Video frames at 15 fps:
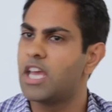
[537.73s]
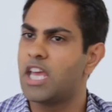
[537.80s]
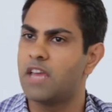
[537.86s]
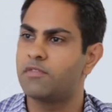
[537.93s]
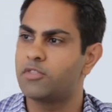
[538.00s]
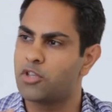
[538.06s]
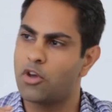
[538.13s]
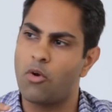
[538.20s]

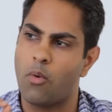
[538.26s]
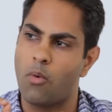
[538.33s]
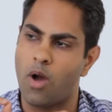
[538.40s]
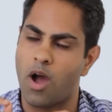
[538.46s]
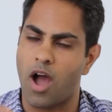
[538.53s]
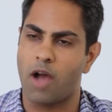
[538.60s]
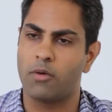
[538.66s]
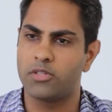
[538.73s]
If so,
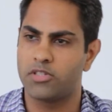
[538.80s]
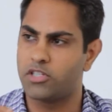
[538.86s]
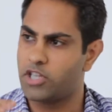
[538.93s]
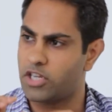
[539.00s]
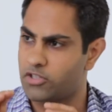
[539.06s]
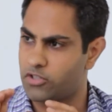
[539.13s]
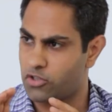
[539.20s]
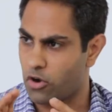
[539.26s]
I would
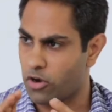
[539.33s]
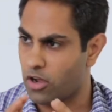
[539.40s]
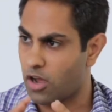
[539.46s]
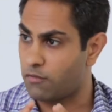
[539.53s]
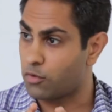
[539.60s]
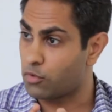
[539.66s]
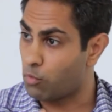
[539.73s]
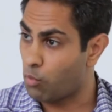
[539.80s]
suggest starting
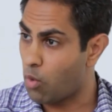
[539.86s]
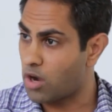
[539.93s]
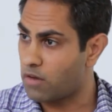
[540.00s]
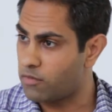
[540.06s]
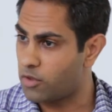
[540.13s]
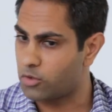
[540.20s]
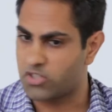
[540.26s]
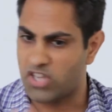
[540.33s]
off with one
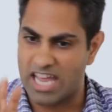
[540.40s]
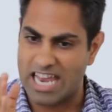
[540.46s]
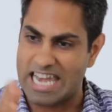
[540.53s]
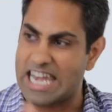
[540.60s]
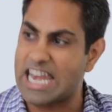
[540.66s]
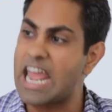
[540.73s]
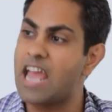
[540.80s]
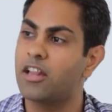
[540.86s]
of those,
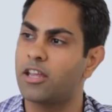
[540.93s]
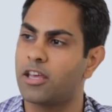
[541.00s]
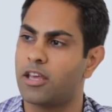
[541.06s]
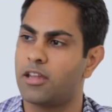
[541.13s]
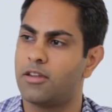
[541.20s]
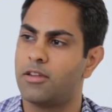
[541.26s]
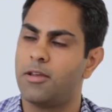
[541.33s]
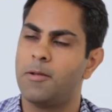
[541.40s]
nailing
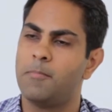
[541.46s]
it.